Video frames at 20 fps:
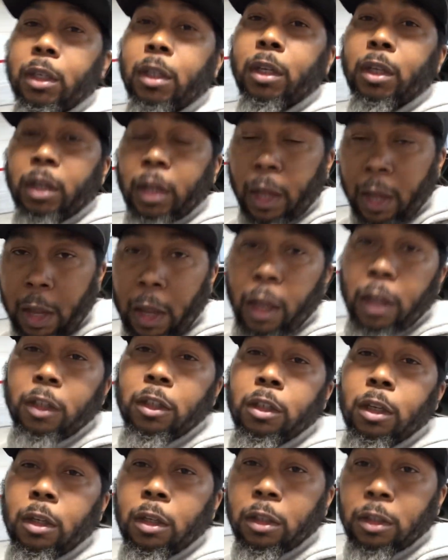dash
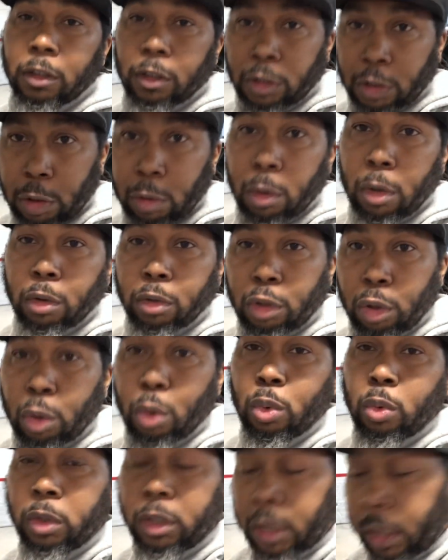02
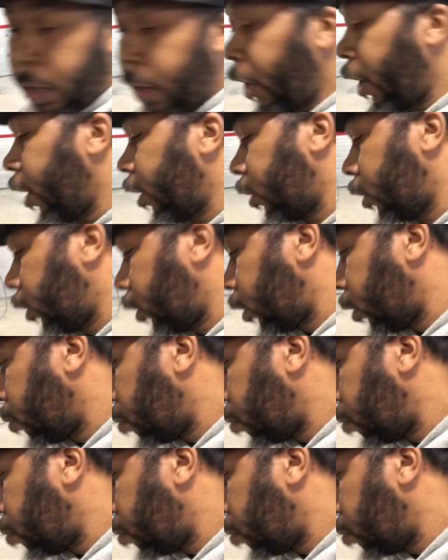dash